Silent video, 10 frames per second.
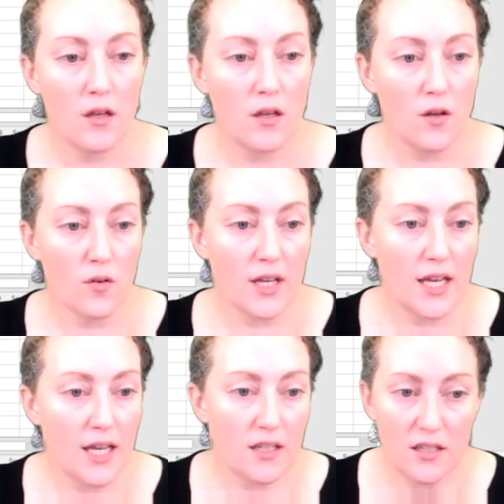
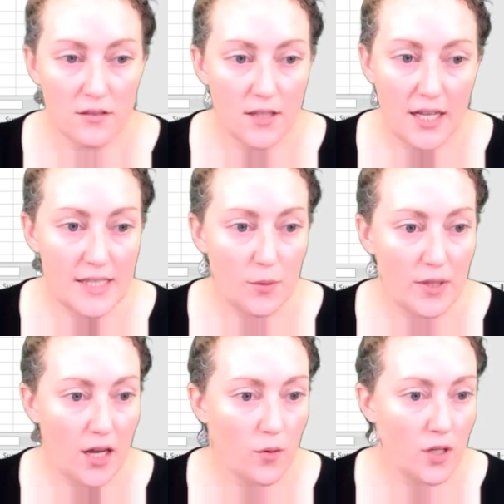Okay, and lastly with
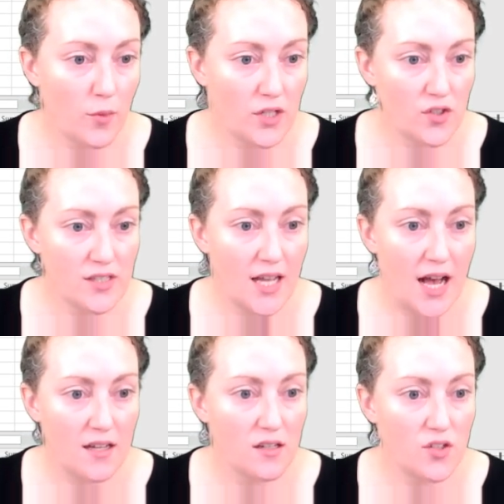that one, I might just
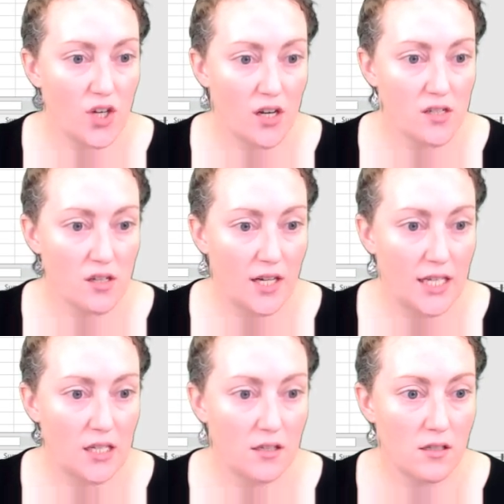add a chart
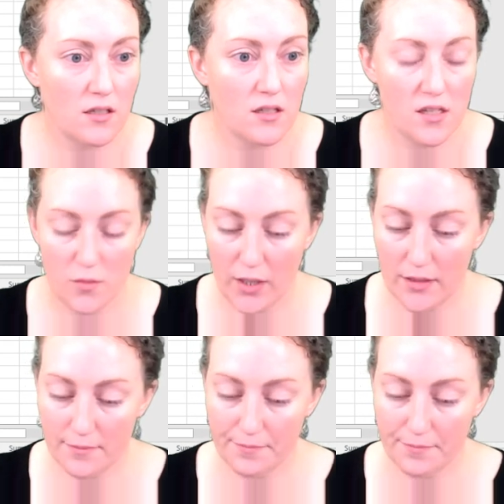title as well.